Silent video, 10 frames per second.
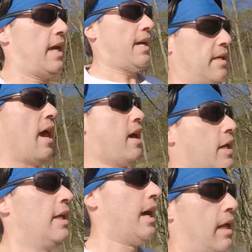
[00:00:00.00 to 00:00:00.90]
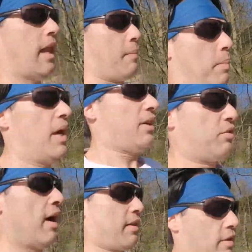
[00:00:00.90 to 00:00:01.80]
is lap
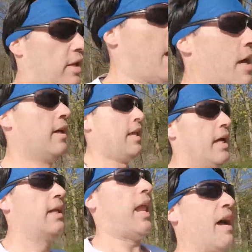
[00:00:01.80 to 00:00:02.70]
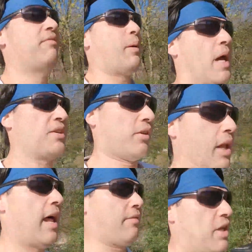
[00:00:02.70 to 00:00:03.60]
pace rather than live pace
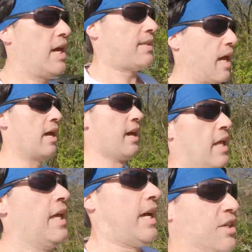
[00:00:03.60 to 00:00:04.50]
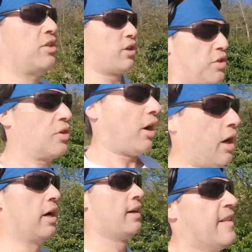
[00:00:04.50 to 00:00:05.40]
on the live data, as you just
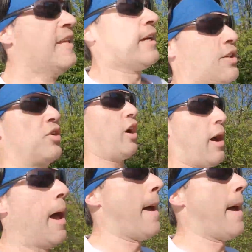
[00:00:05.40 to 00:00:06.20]
saw. So